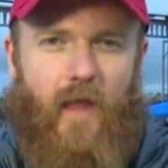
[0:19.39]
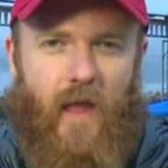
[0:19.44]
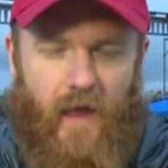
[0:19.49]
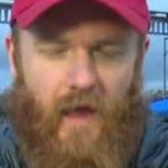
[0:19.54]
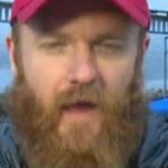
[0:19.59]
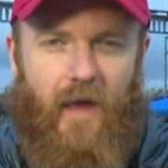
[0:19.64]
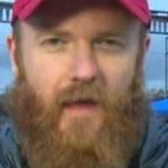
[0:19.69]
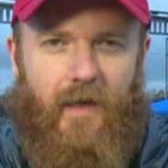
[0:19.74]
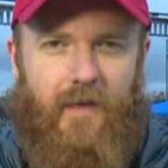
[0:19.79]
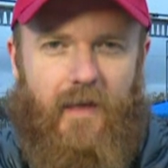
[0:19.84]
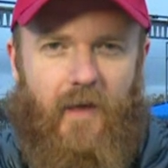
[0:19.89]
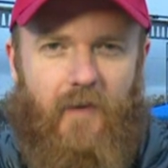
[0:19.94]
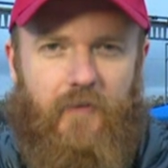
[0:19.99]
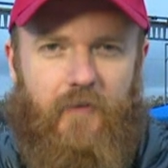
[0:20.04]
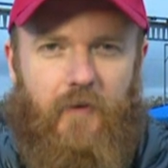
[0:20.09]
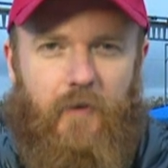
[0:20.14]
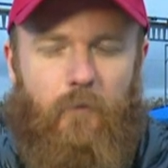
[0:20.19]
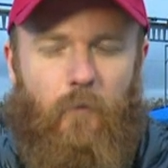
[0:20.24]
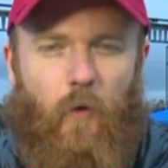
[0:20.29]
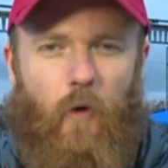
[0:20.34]
Uh, yes,
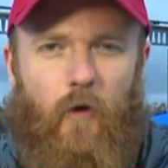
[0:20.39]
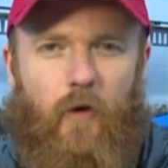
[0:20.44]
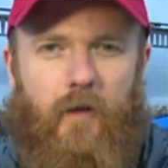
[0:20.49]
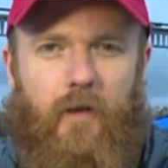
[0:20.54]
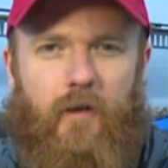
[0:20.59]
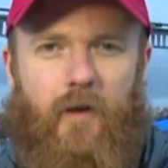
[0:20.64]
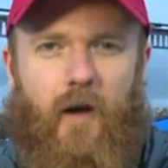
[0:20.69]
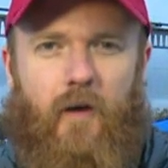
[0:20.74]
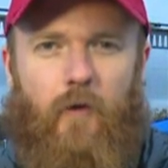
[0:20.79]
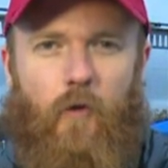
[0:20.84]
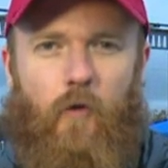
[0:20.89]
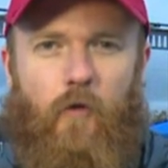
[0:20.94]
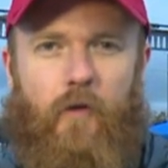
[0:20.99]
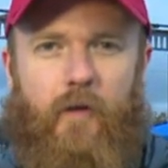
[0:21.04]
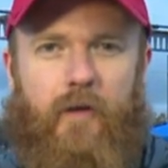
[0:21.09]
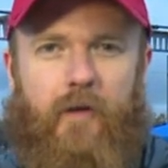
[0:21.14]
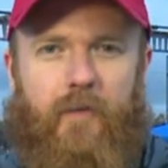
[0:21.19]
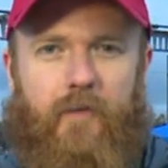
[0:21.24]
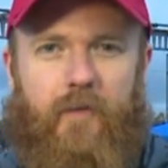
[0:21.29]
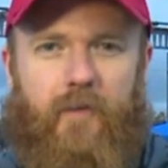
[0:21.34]
good morning. Not
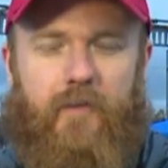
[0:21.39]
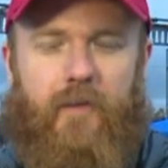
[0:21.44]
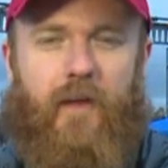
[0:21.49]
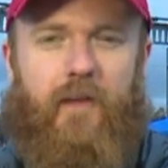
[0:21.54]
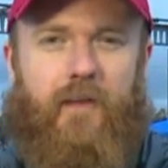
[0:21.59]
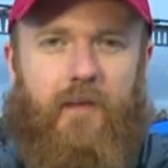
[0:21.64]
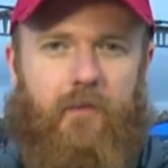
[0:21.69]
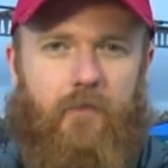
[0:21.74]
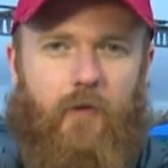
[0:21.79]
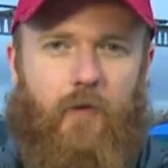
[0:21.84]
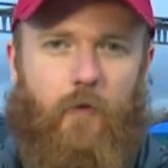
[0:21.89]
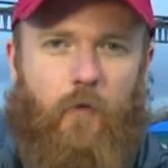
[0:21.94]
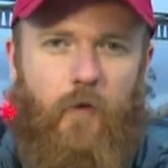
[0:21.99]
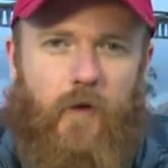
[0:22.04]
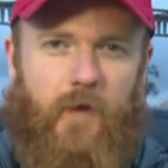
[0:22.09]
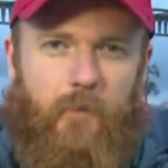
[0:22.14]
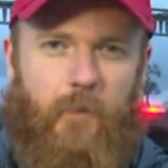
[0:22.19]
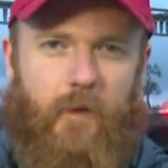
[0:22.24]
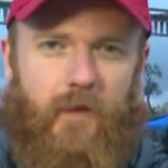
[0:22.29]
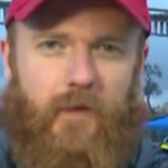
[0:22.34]
only is the tentative
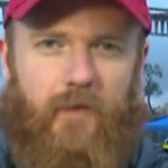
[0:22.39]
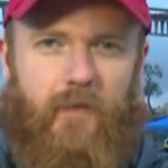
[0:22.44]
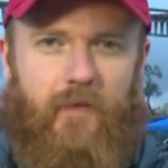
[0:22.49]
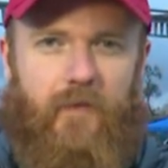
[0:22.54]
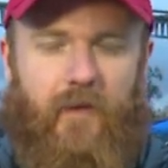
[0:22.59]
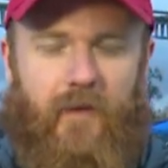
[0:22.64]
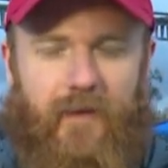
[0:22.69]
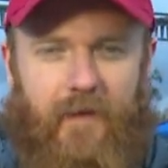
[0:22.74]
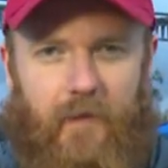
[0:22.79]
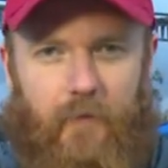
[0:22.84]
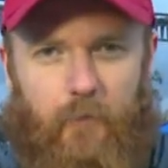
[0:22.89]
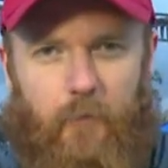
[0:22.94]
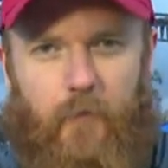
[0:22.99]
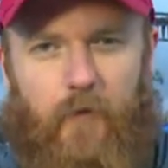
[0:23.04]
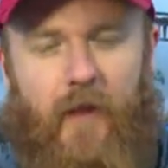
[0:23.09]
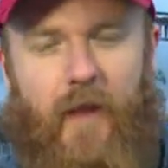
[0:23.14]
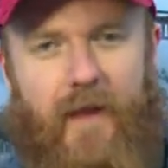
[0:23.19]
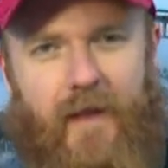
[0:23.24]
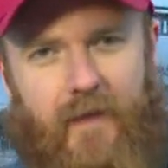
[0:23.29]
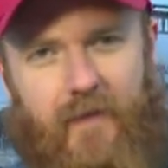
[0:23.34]
agreement in
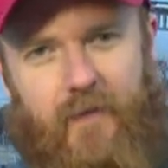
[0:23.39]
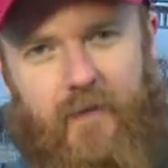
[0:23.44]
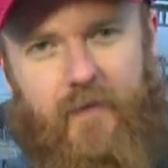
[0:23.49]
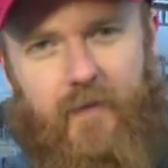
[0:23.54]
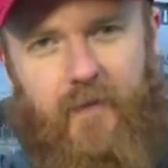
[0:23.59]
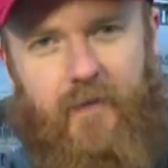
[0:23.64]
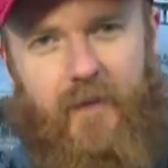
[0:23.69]
place,